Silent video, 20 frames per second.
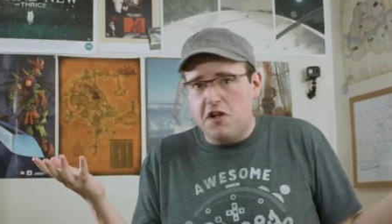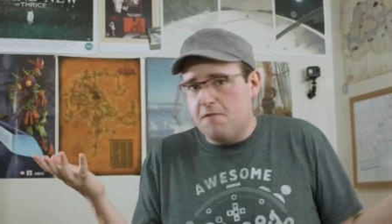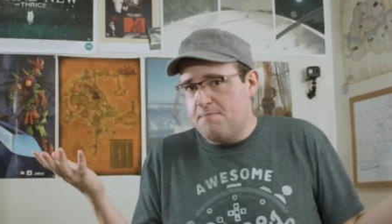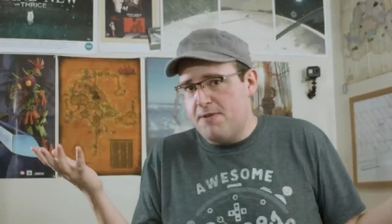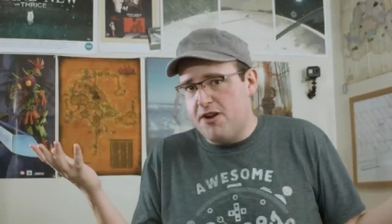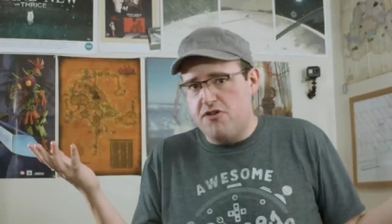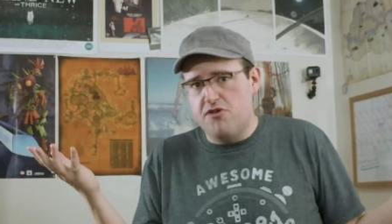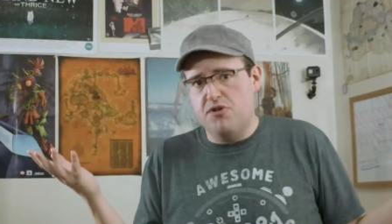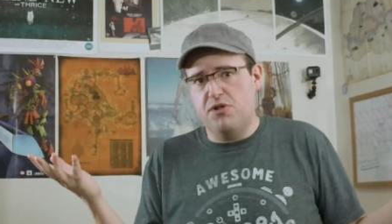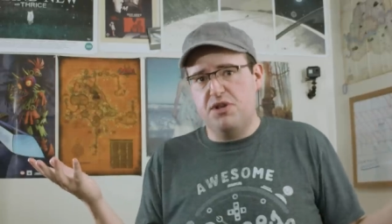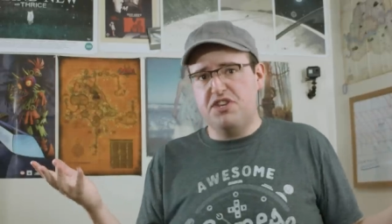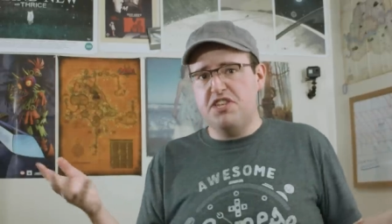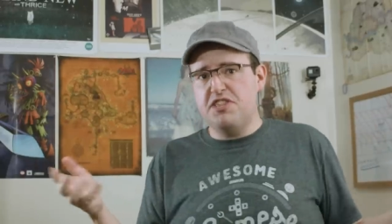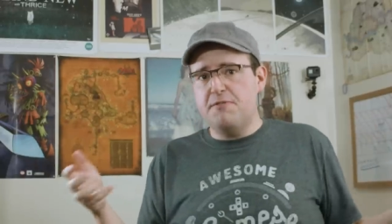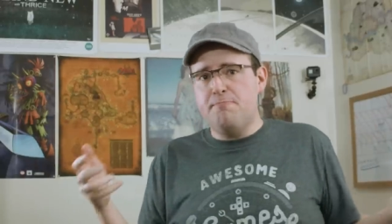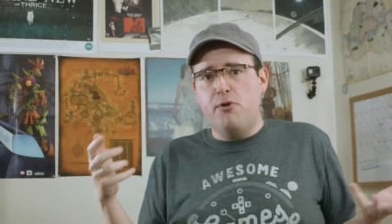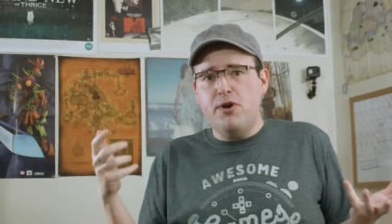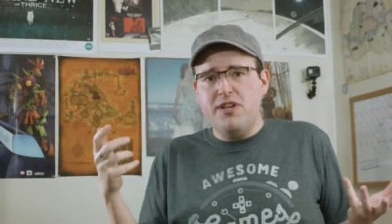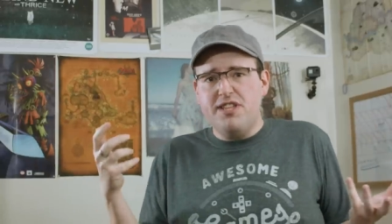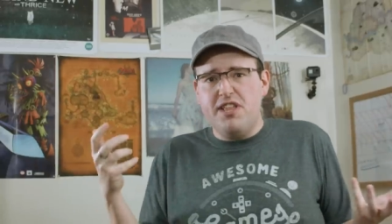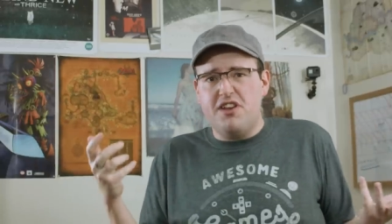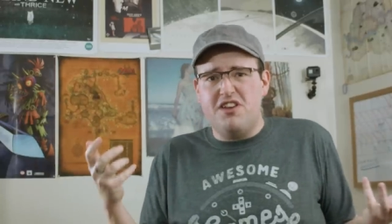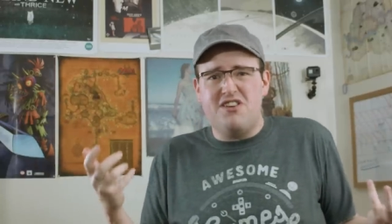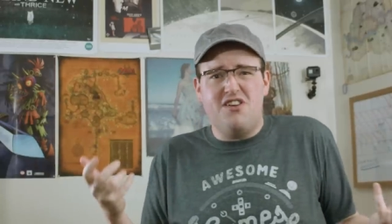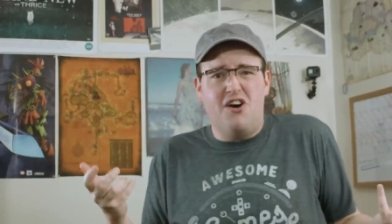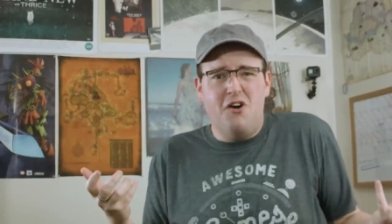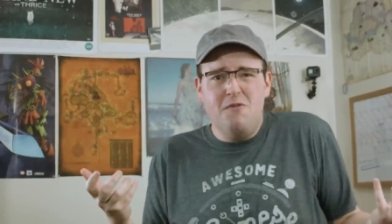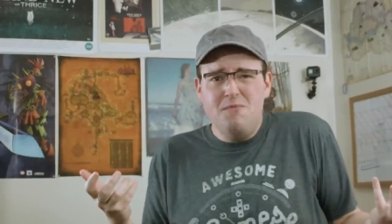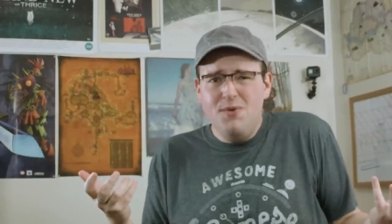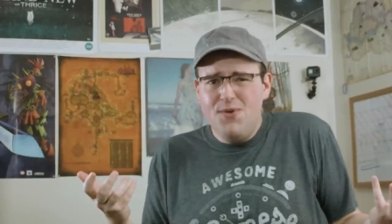apparently, to the point that it
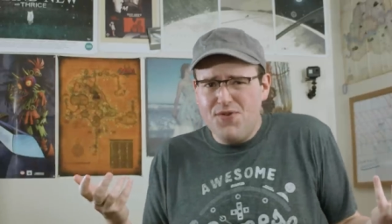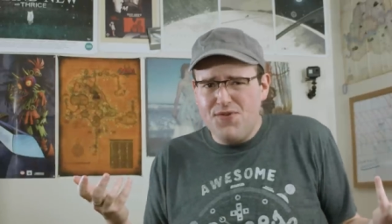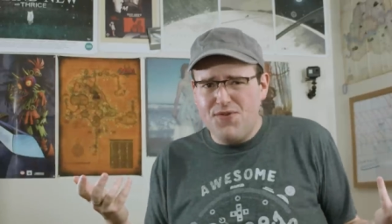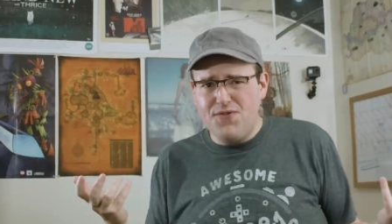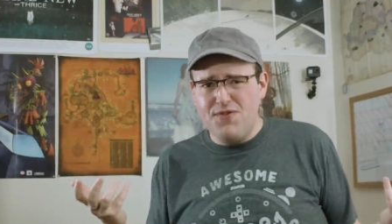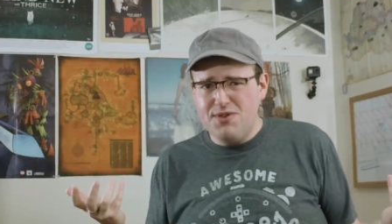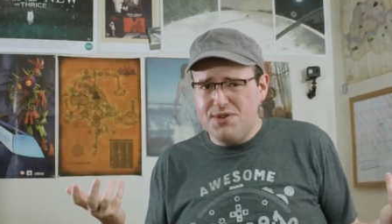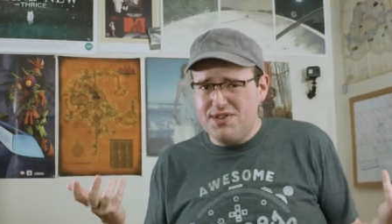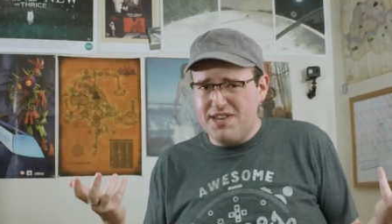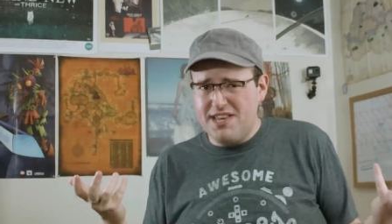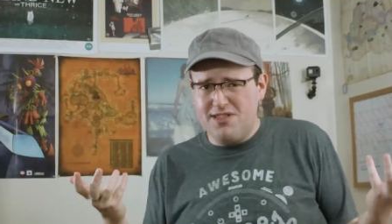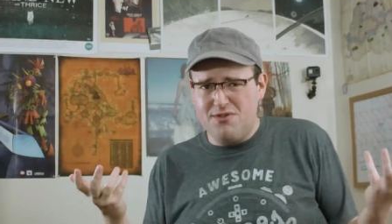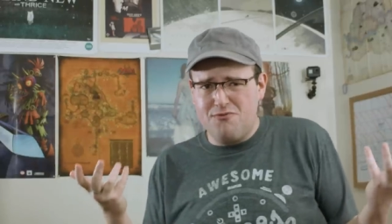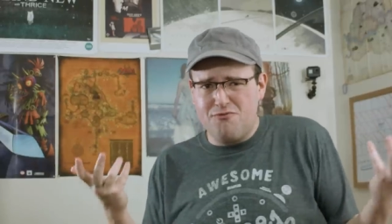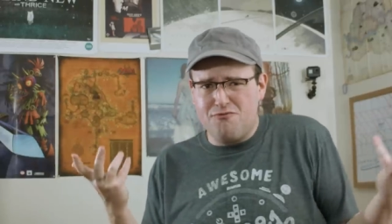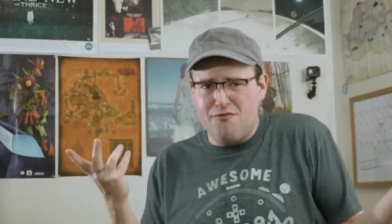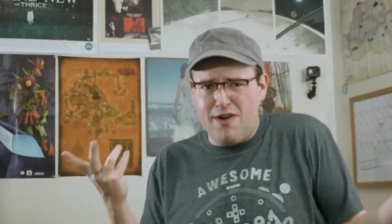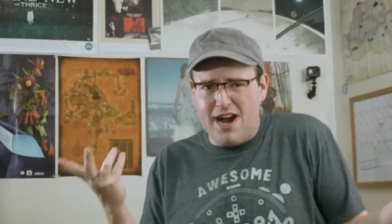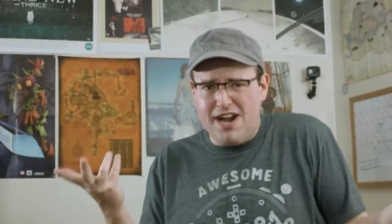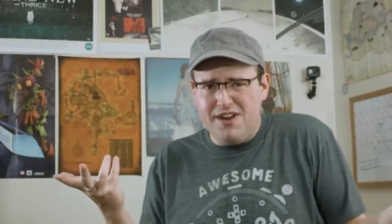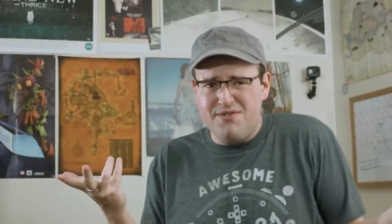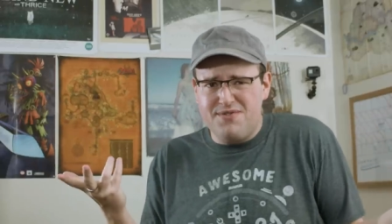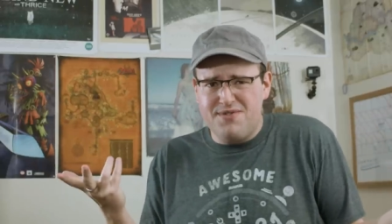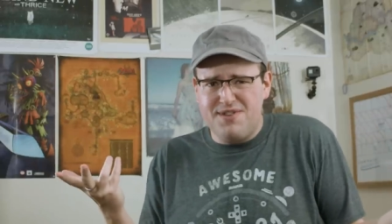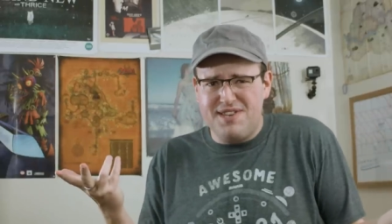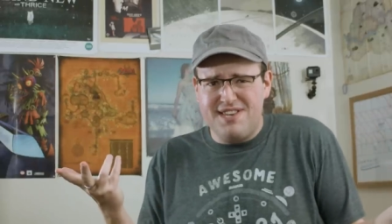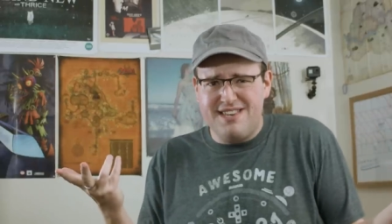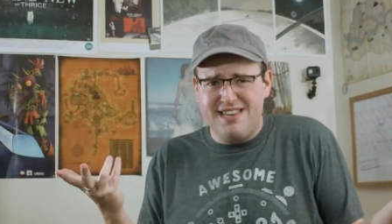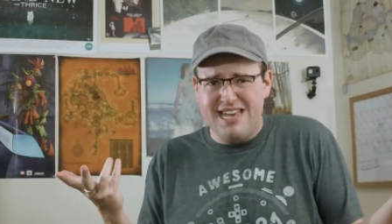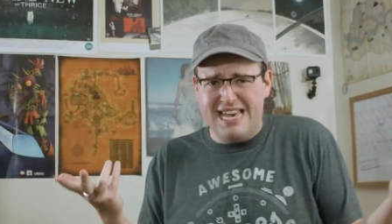almost feels like the
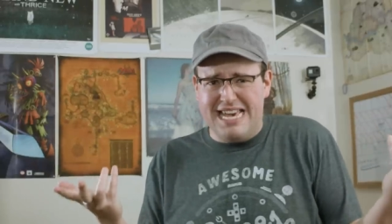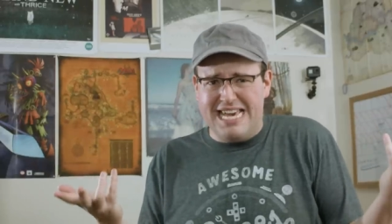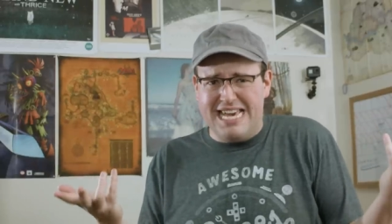writers